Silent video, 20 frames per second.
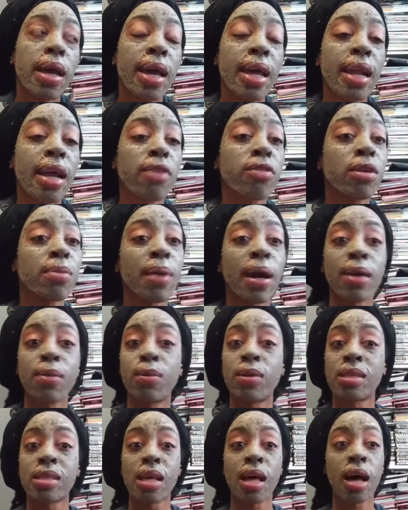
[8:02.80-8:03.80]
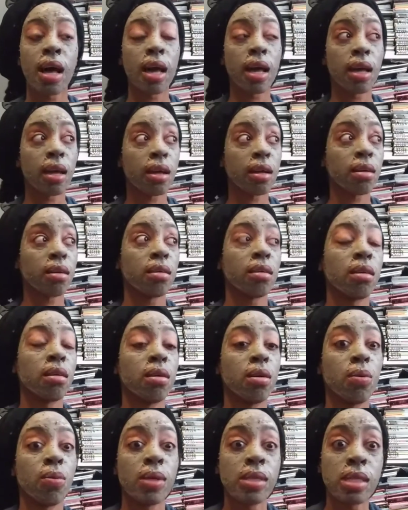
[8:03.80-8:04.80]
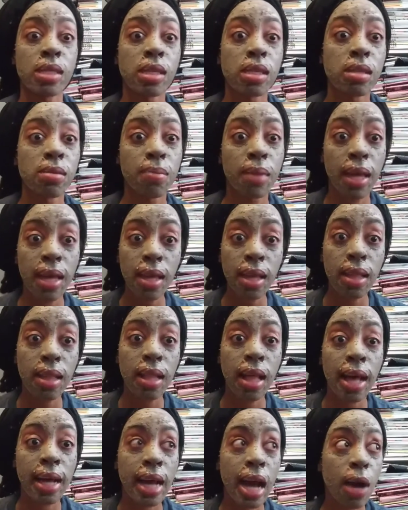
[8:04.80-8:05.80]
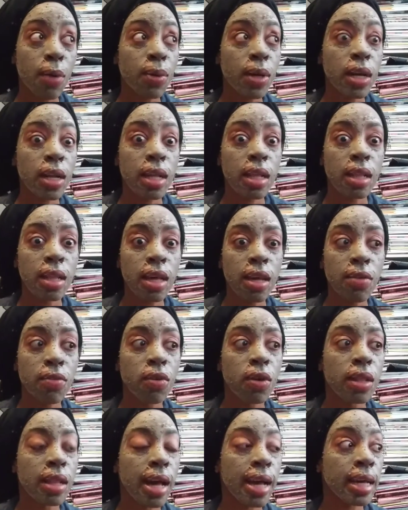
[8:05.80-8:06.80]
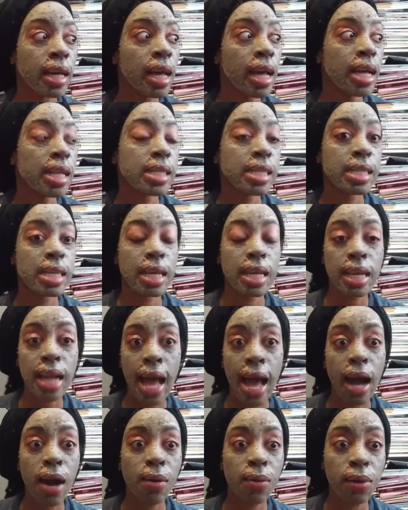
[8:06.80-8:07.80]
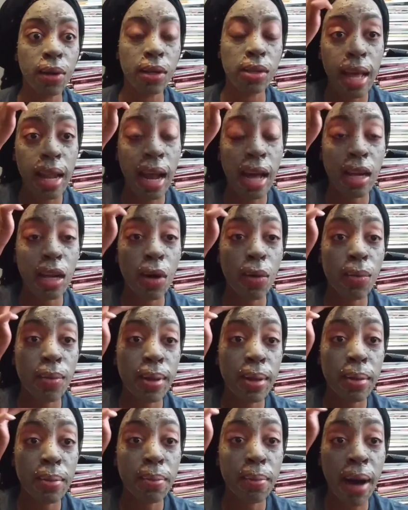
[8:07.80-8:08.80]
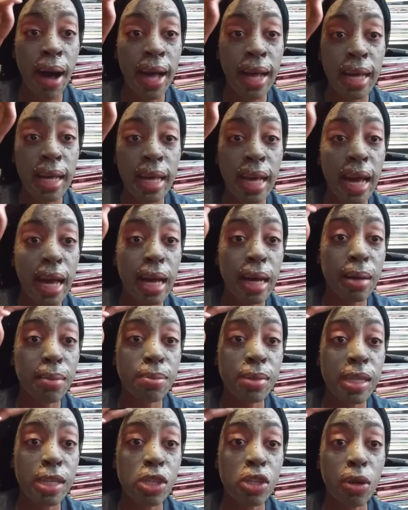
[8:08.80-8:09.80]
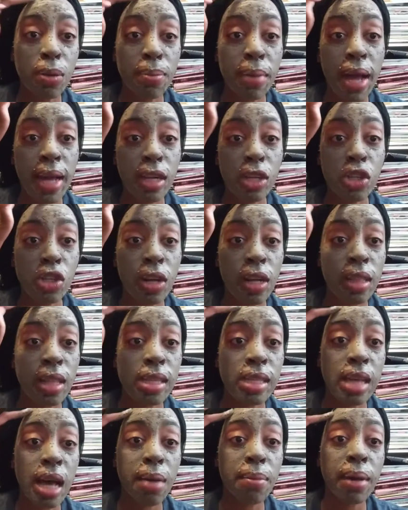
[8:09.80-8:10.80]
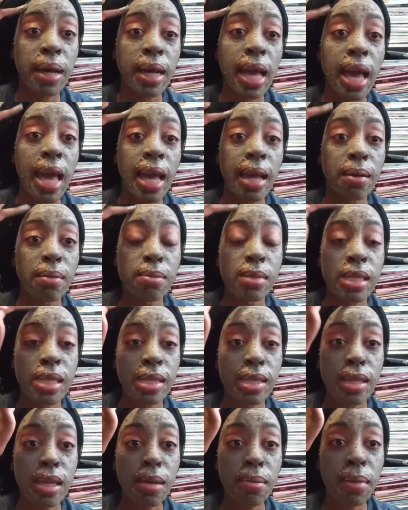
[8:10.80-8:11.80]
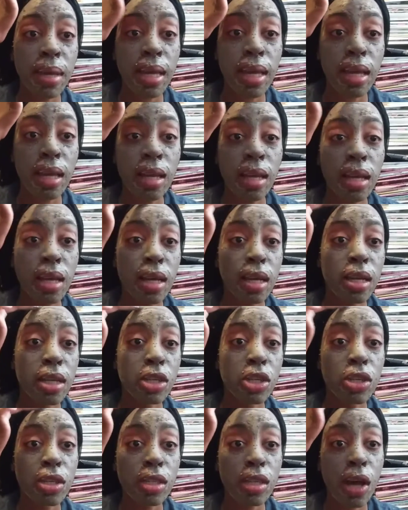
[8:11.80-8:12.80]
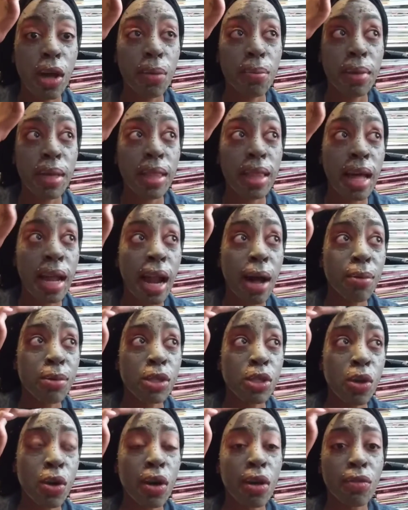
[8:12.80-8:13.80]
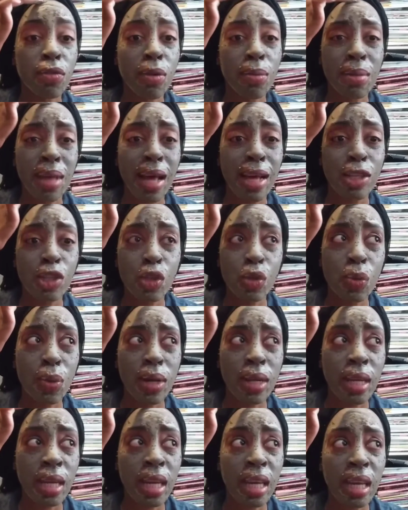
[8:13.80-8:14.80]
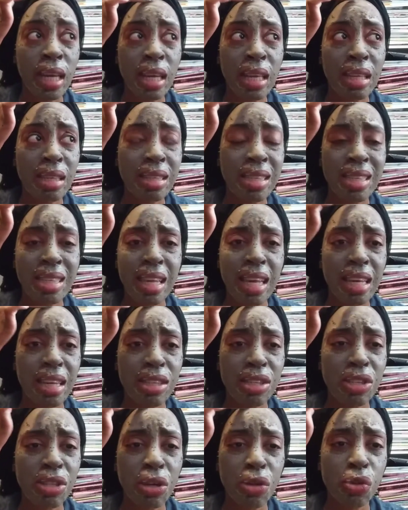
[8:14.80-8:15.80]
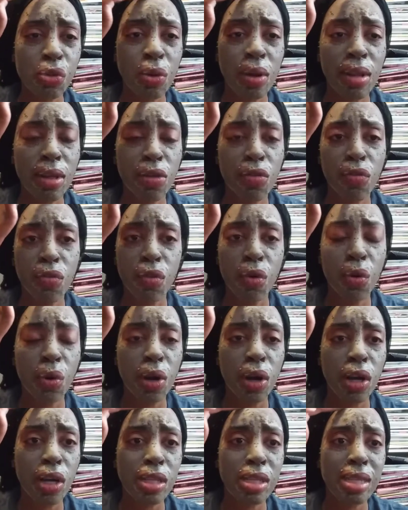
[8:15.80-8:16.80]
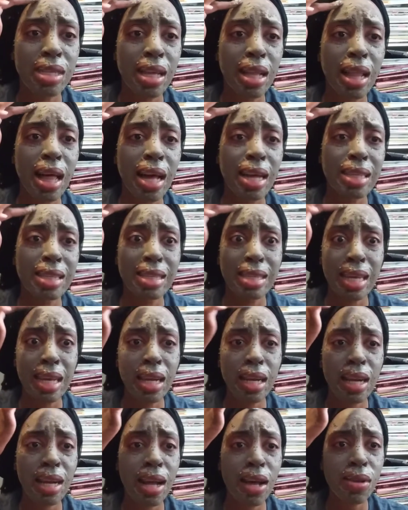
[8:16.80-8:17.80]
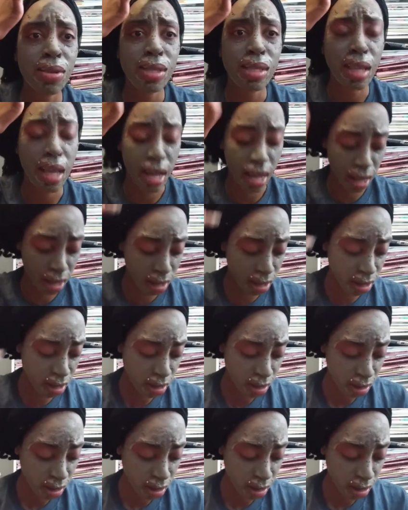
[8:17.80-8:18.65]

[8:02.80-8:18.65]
And everybody was like, what's this mean? Like, how are we going to live on like 10 hours? And I know when my district manager at the time that came to see me, she told me that I was going from like 26 or 24 to like 10. And I was like,